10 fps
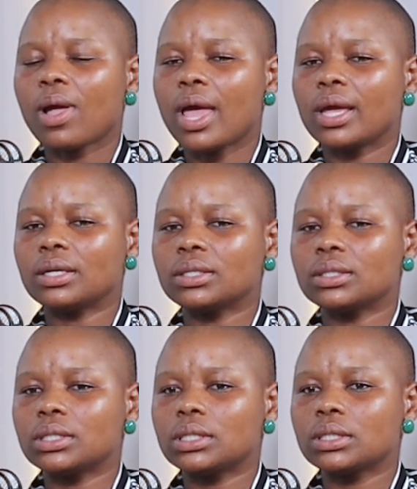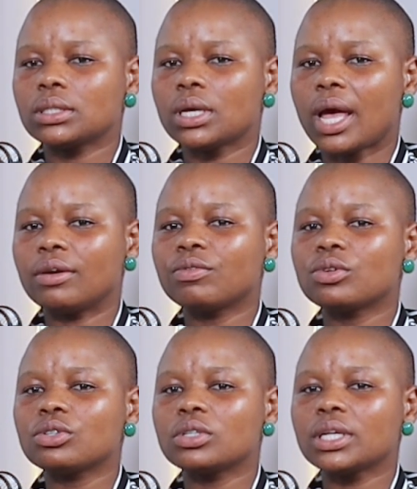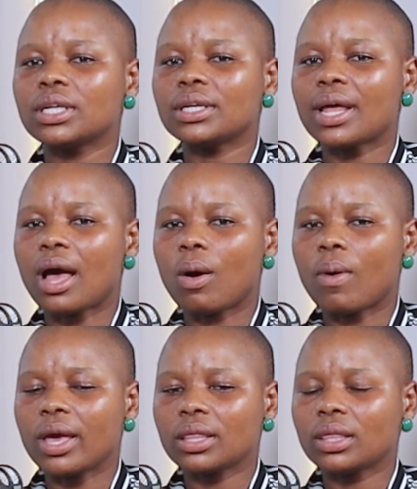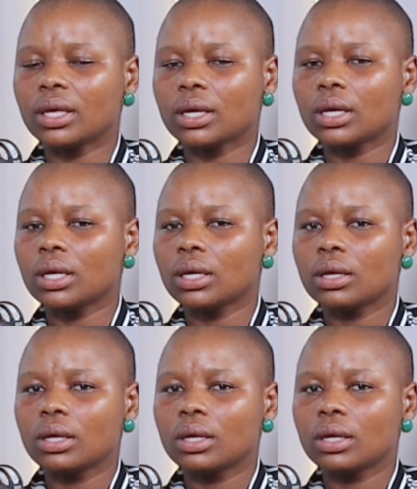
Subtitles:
And unfortunately now, I think